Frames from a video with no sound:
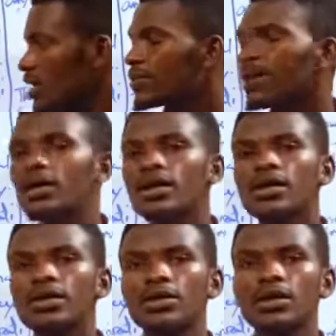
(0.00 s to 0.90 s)

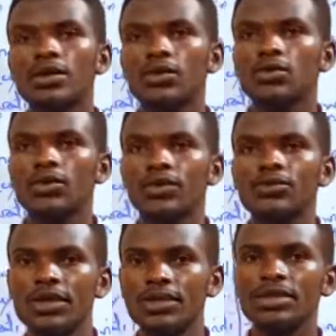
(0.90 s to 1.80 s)
the
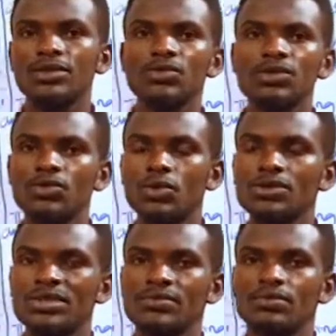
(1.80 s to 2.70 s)
education which
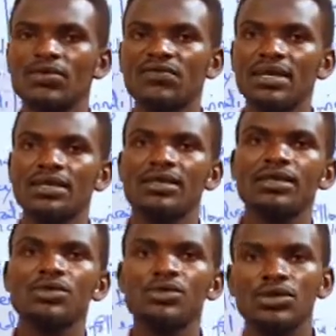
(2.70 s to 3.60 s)
was provided
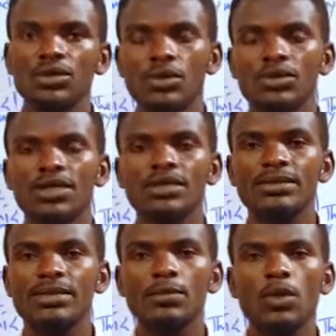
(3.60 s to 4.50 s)
during
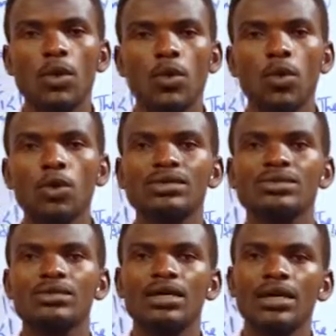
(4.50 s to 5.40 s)
colonialism
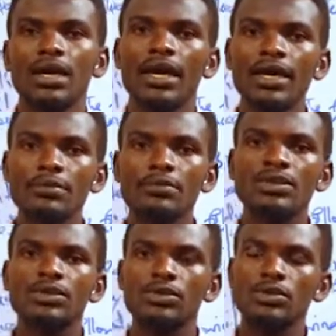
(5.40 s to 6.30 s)
was
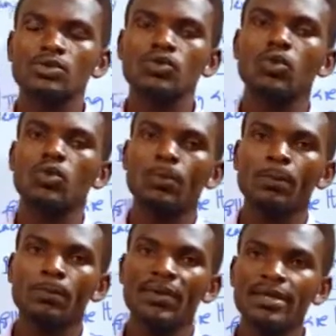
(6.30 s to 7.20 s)
aimed to
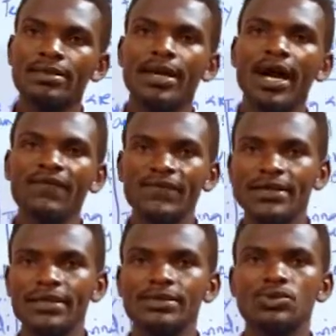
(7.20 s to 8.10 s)
make the
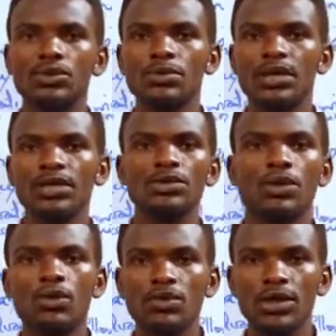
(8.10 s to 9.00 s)
Africans to depend
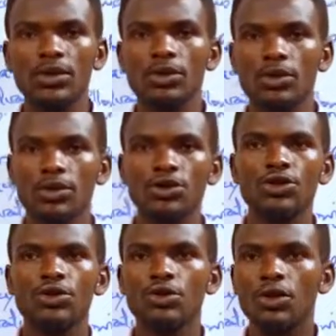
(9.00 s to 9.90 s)
on the
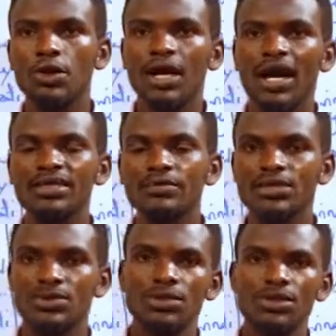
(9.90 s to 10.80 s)
colonial
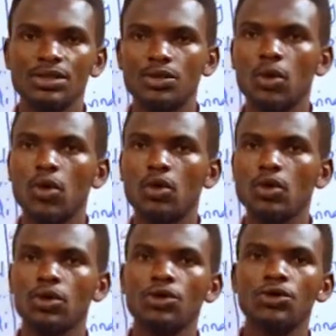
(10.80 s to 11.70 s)
administration or
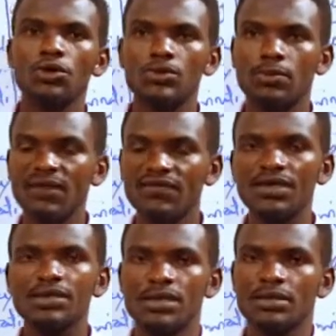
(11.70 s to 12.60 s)
colonial
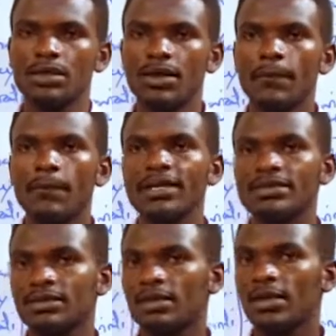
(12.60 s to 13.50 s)
supervision.
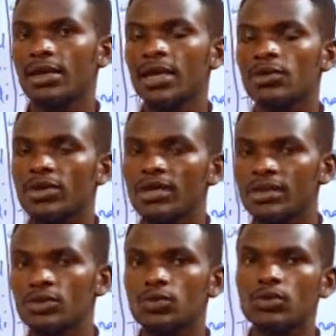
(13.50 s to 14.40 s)
But the
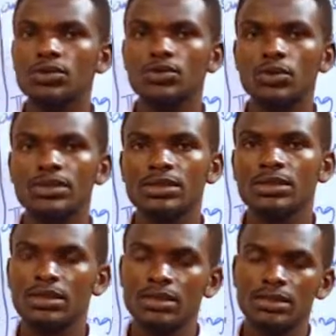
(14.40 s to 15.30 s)
education which was
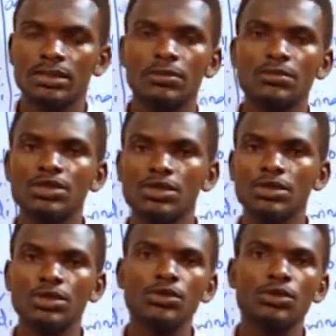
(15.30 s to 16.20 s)
established
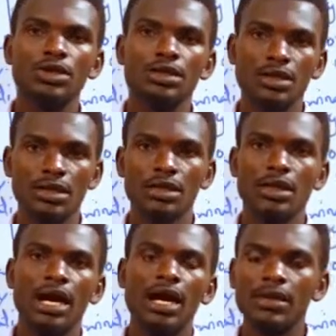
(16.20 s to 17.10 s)
during
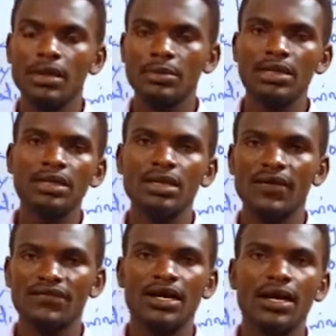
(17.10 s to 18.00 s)

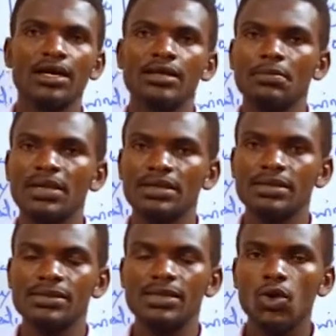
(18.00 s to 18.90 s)
after
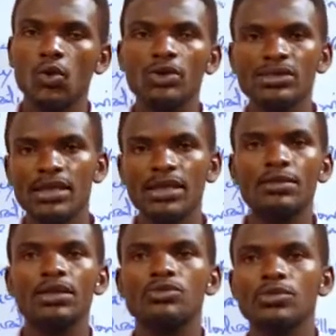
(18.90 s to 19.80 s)
independence was
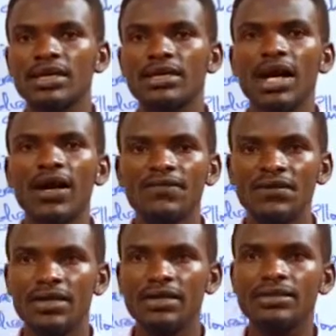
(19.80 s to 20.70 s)
aiming to make
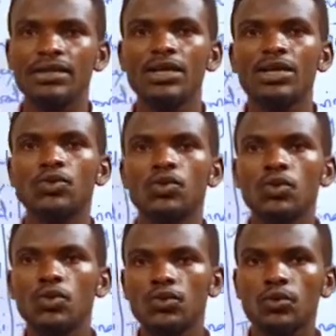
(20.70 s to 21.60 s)
Africans
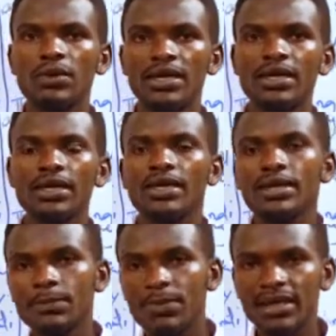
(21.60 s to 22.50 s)
to be
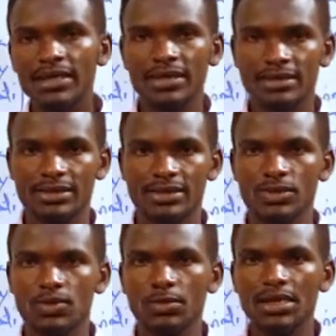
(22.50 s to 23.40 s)

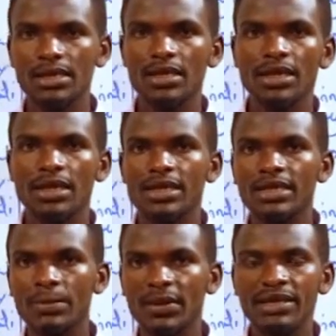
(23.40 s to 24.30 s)
dependent, to be
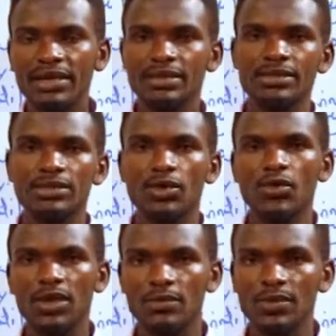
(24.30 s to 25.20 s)
independent
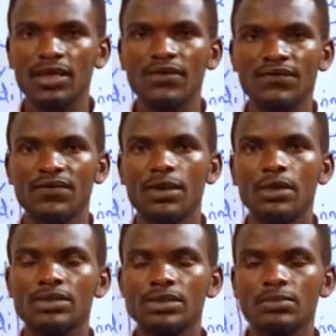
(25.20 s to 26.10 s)
on themselves
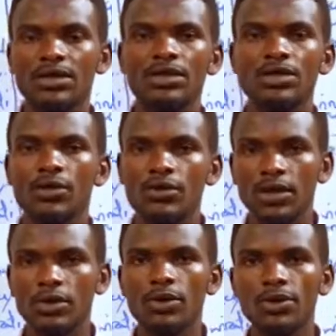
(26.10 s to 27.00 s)
without depending on
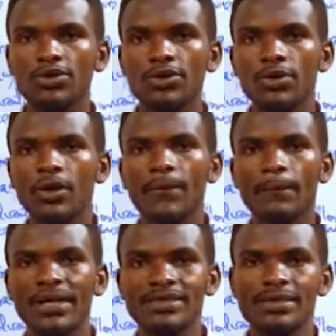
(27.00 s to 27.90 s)
the colonial
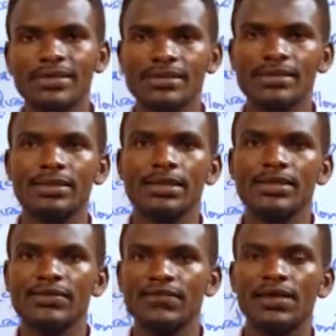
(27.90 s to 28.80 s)
masters in
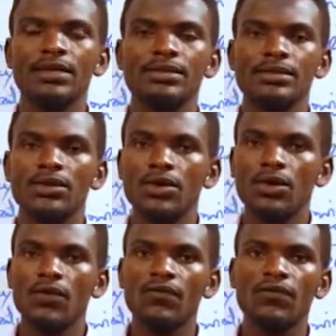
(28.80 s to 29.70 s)
the spheres in